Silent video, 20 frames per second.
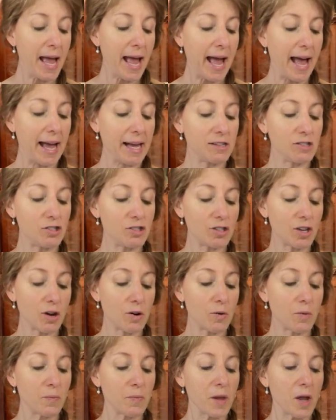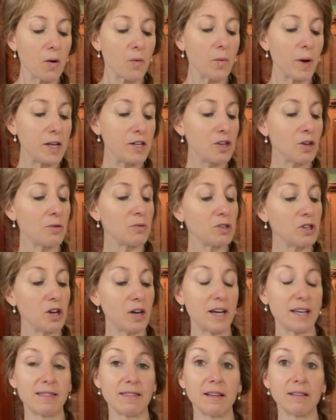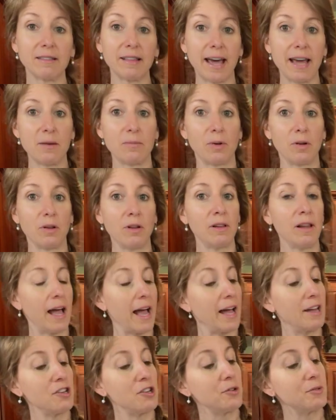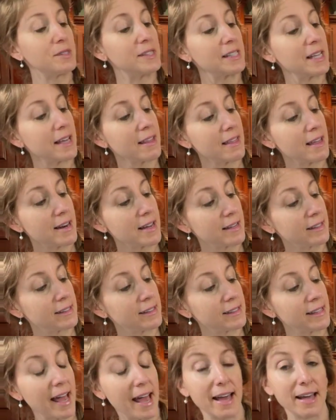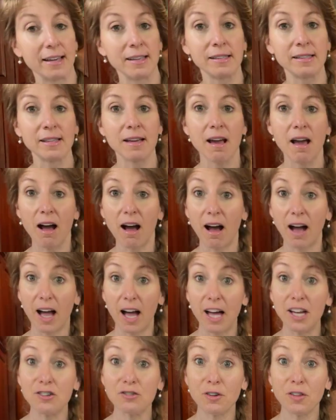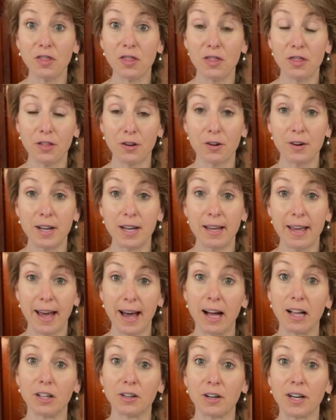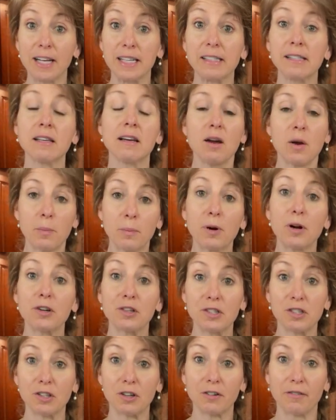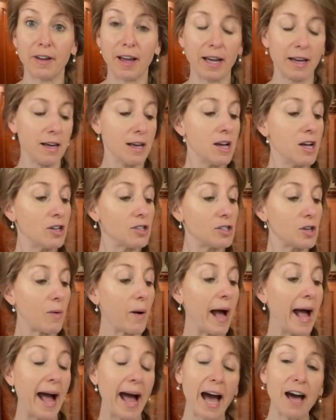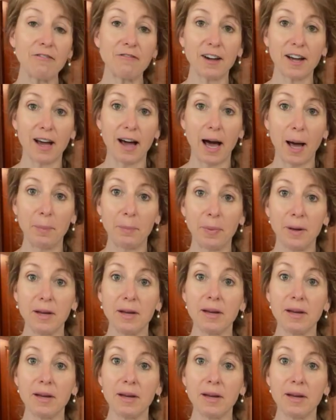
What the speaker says: And so when you look at the label and you see that it says 130 calories per serving, so a half a cup